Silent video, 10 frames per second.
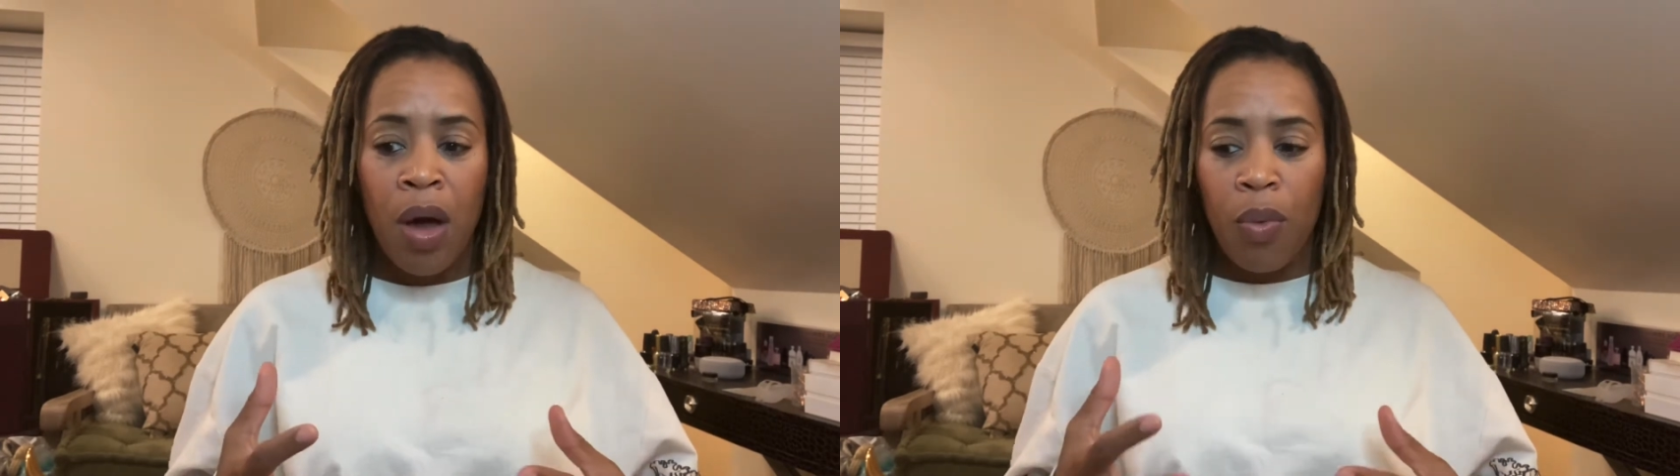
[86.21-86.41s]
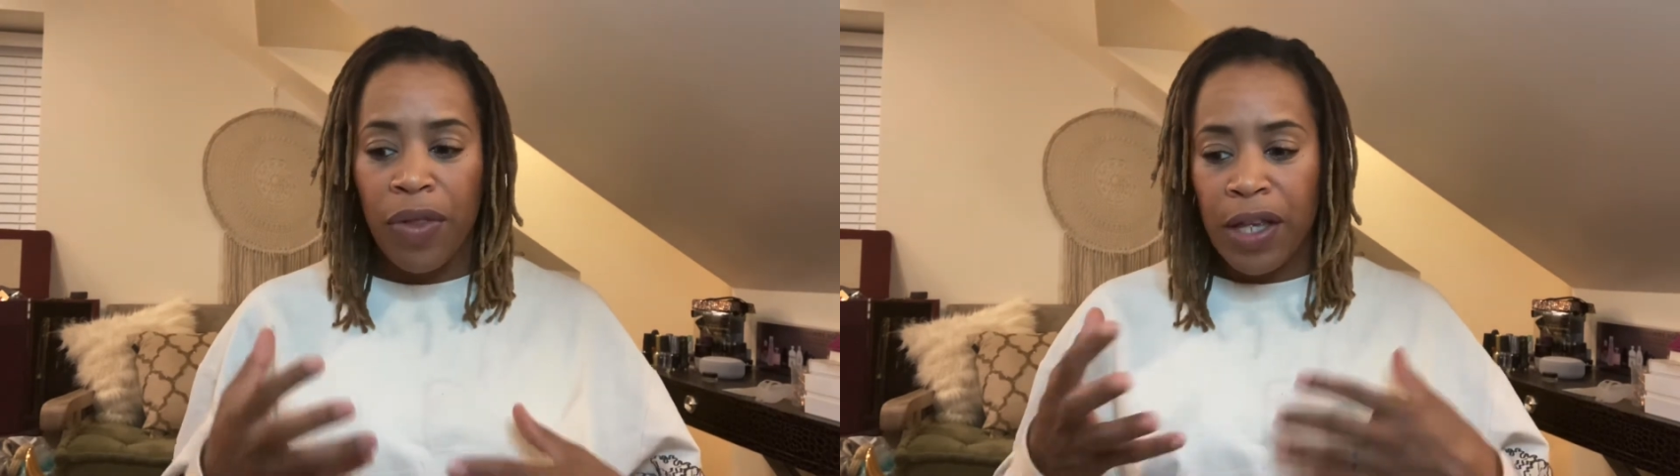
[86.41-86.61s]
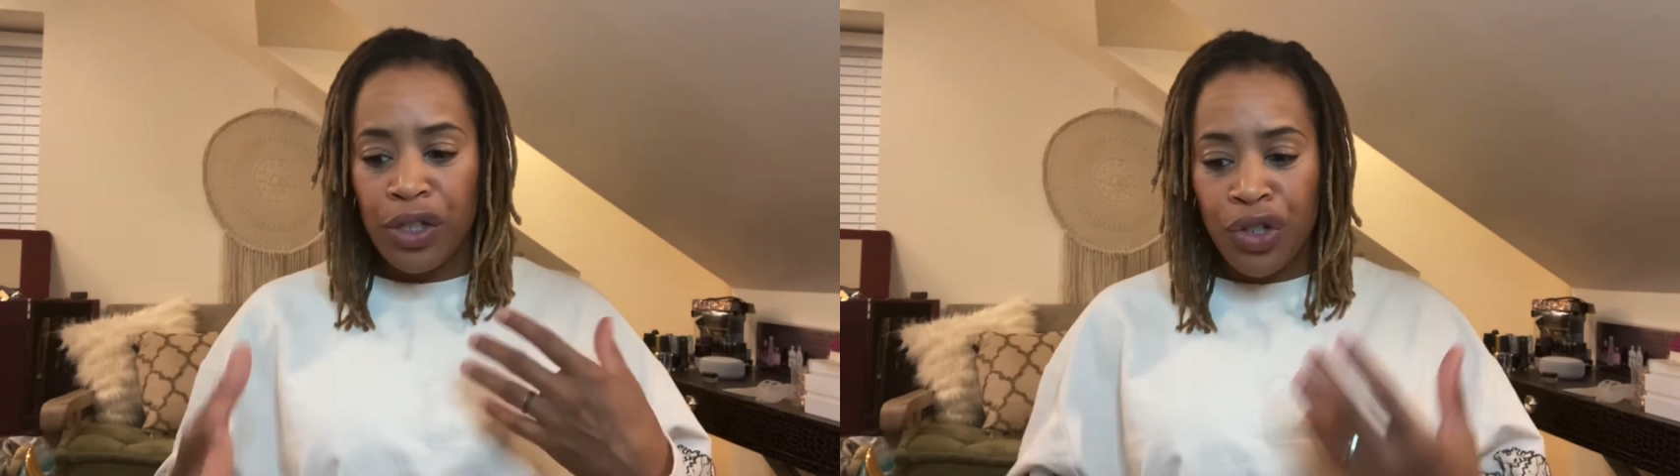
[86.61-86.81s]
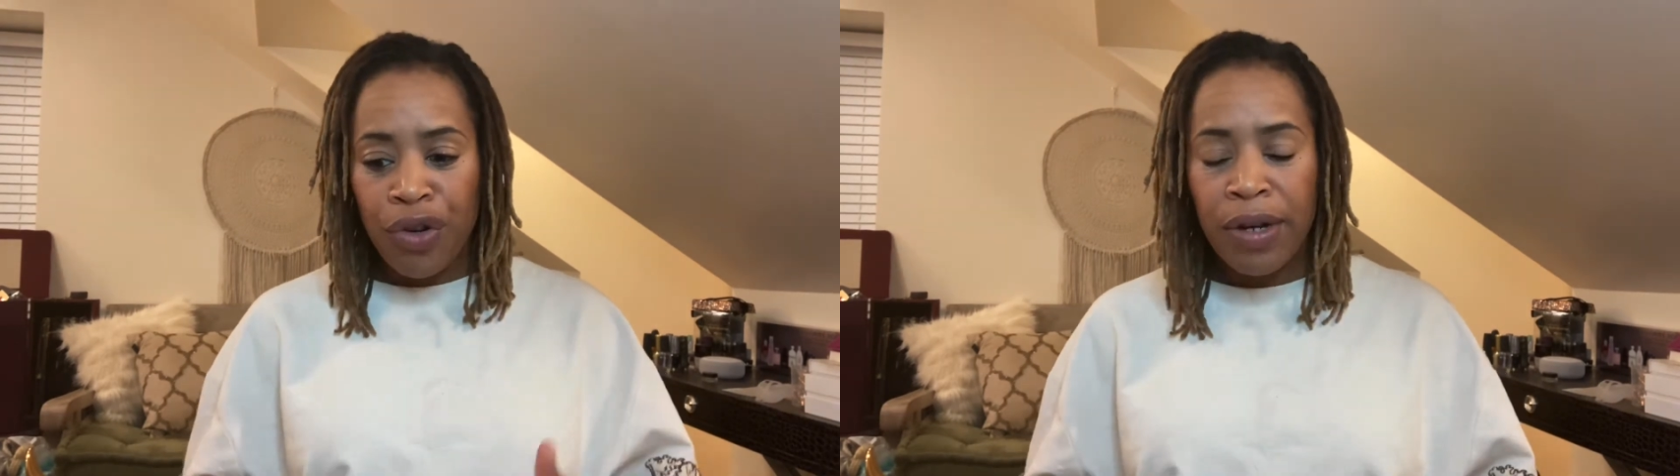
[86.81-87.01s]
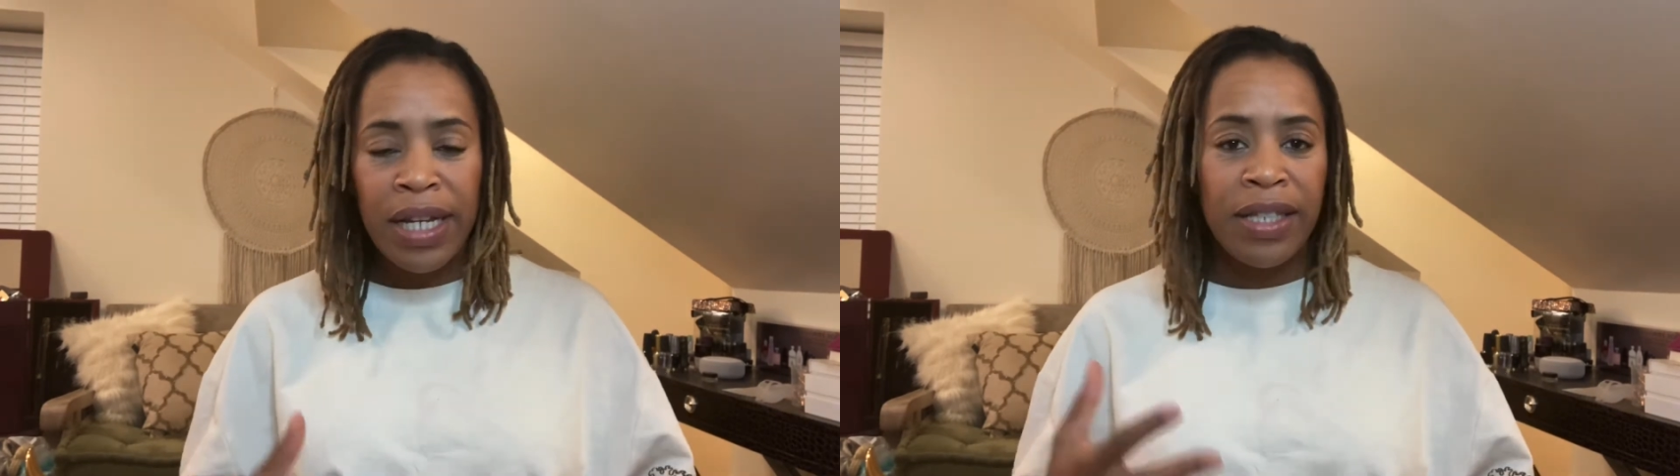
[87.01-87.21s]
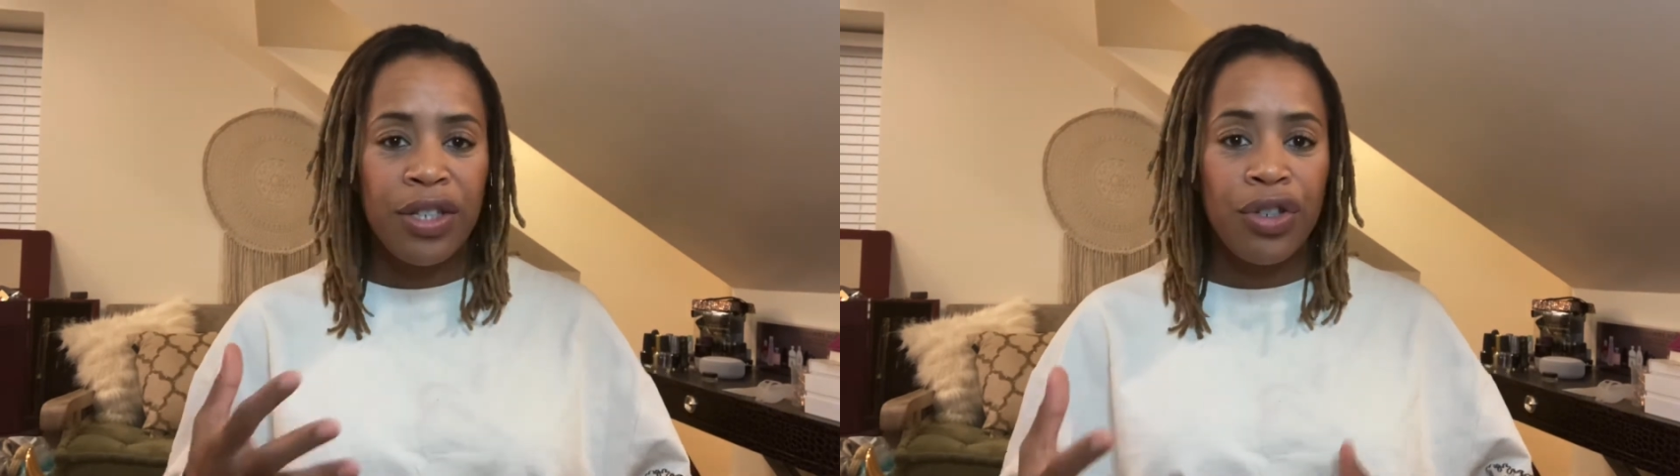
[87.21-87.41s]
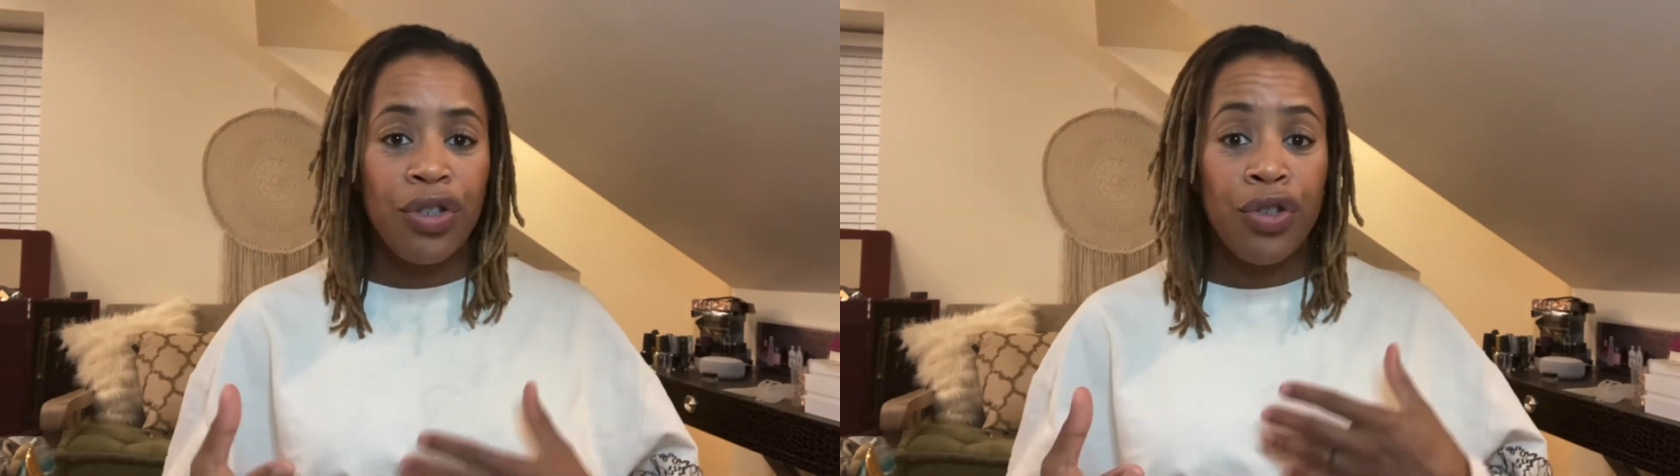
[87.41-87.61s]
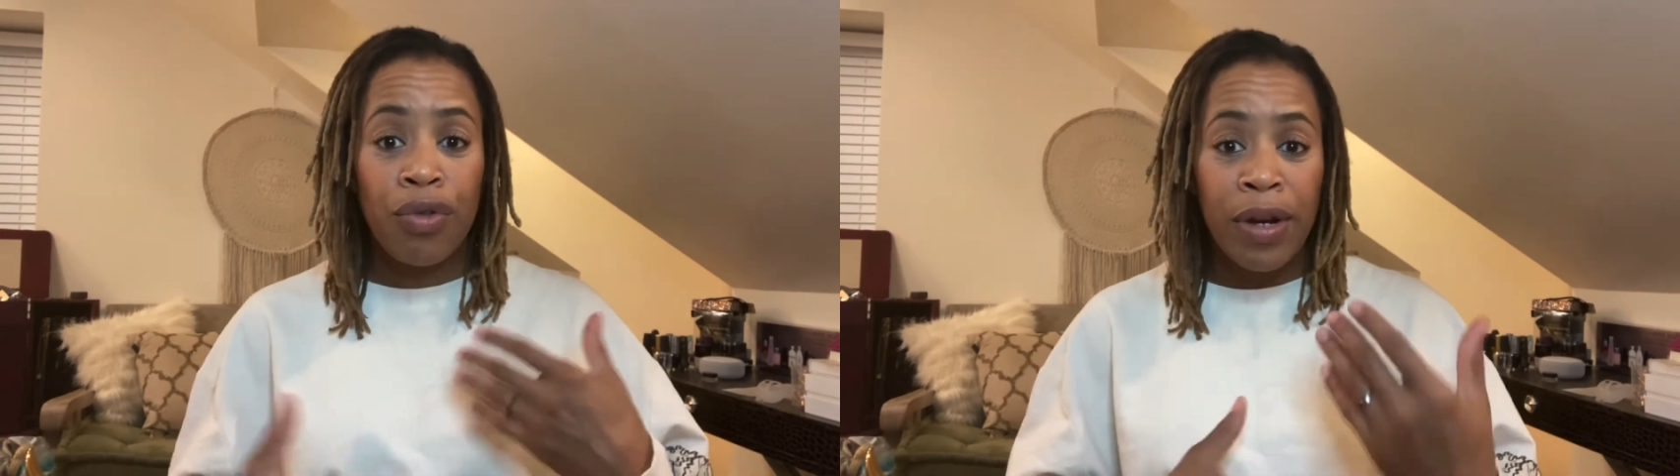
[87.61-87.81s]
with endurance
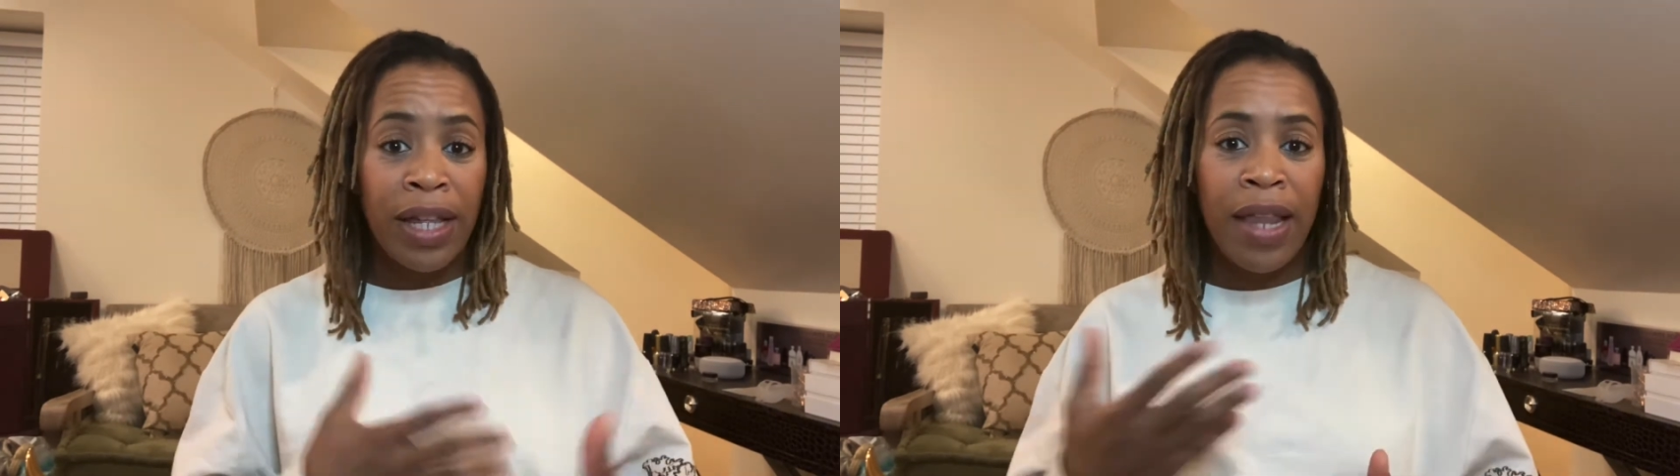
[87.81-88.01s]
during